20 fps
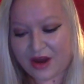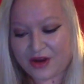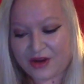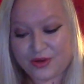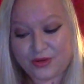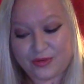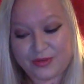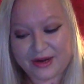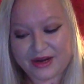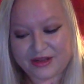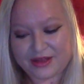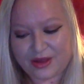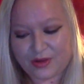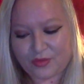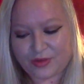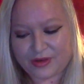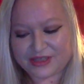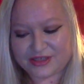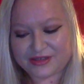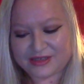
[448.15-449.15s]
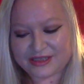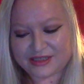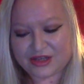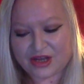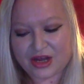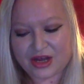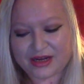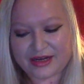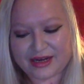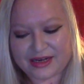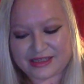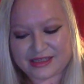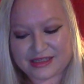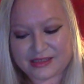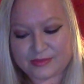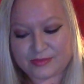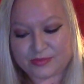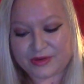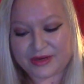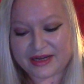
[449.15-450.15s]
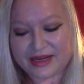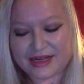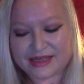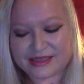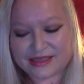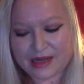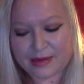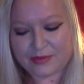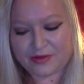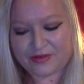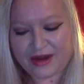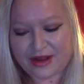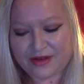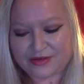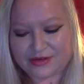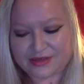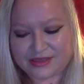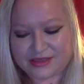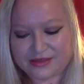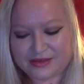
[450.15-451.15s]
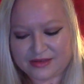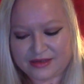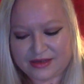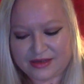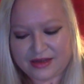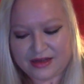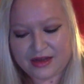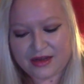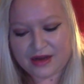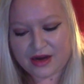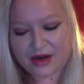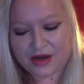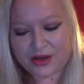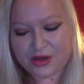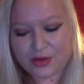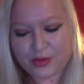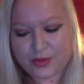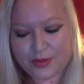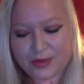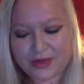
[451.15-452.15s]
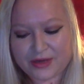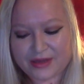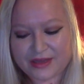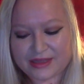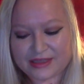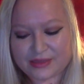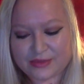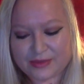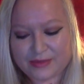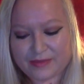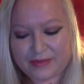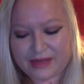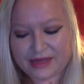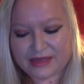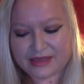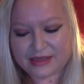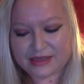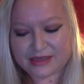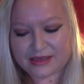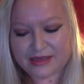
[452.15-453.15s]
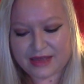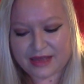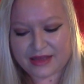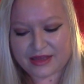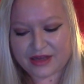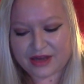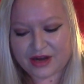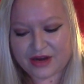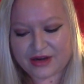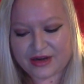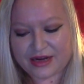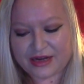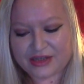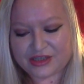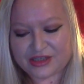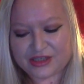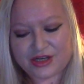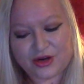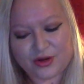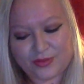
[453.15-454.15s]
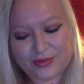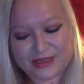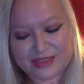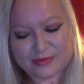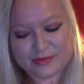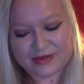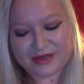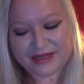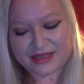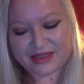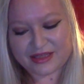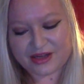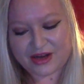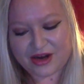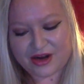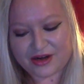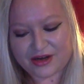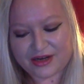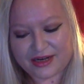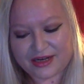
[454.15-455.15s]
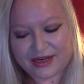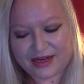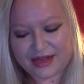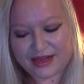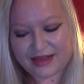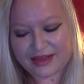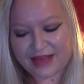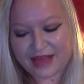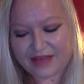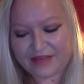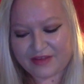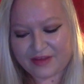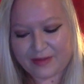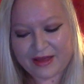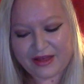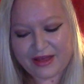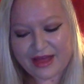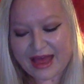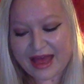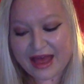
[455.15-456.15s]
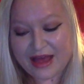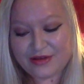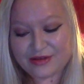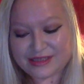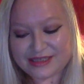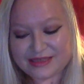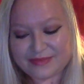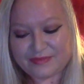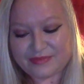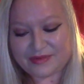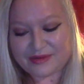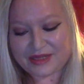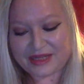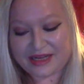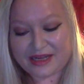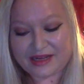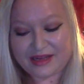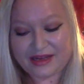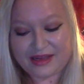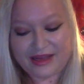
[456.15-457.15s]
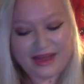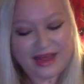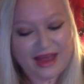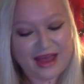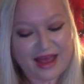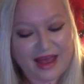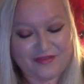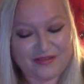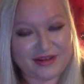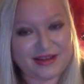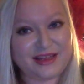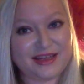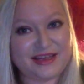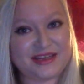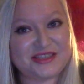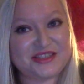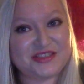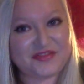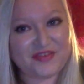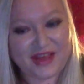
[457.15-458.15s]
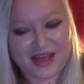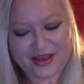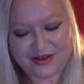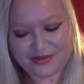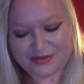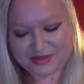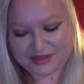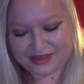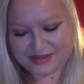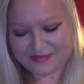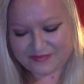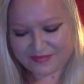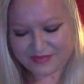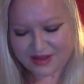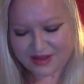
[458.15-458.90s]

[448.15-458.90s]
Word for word: Are you aware that winter is gone and spring has come around? Are you aware that sweet basil and the carnation are whispering in the garden and laughing about how simply everything is found?